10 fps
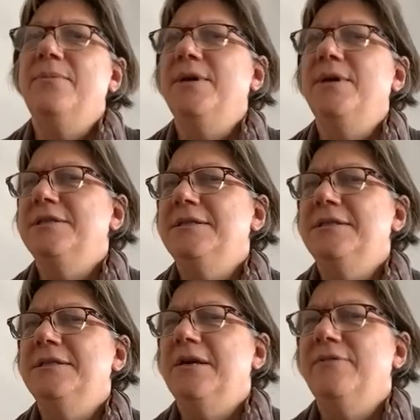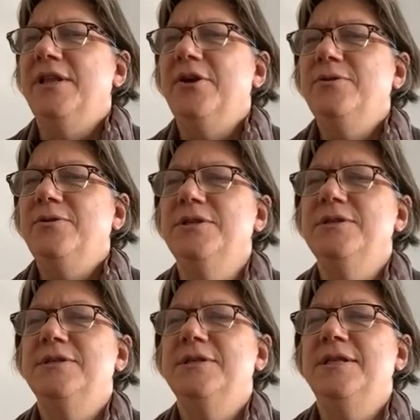how much is dissolving the
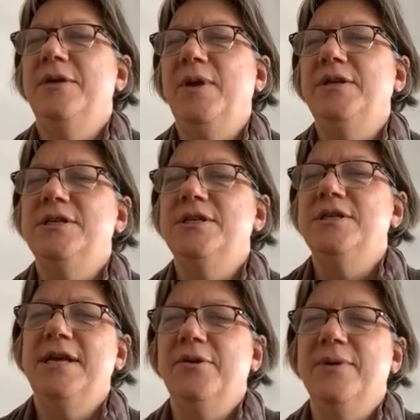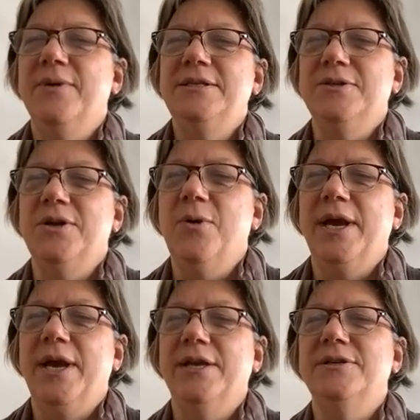oceans, and then we just say the rest is
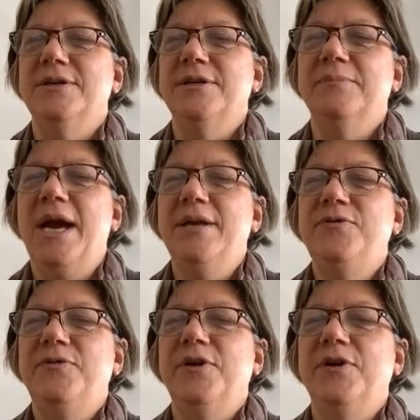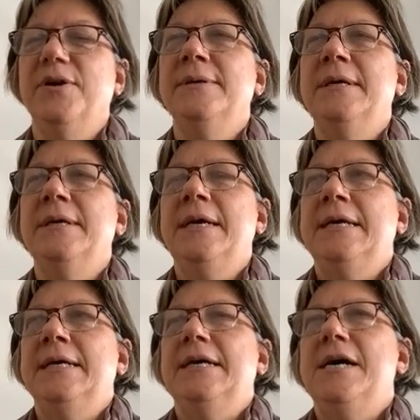going into the biosphere.
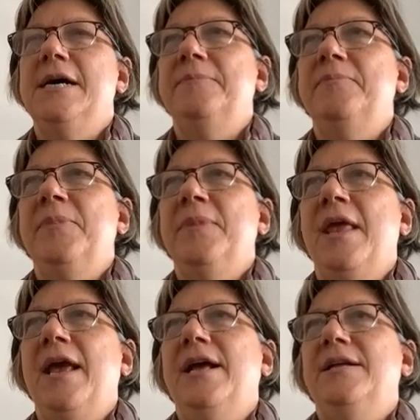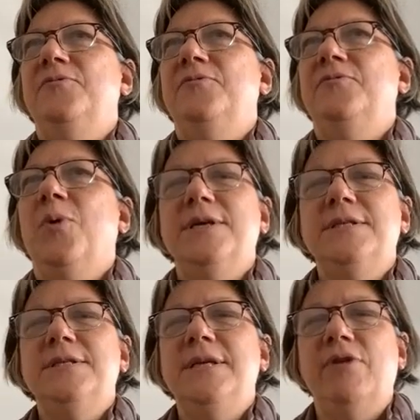And
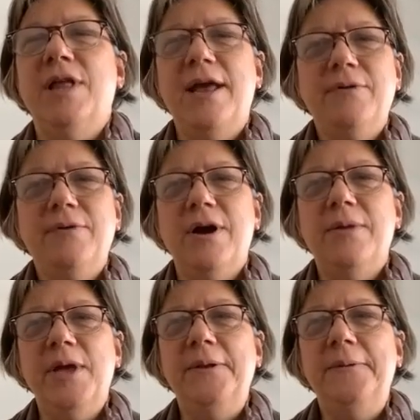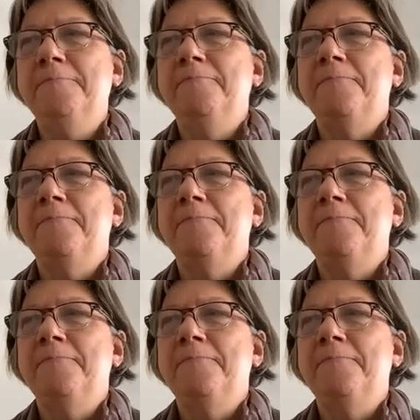forests have a lot of carbon.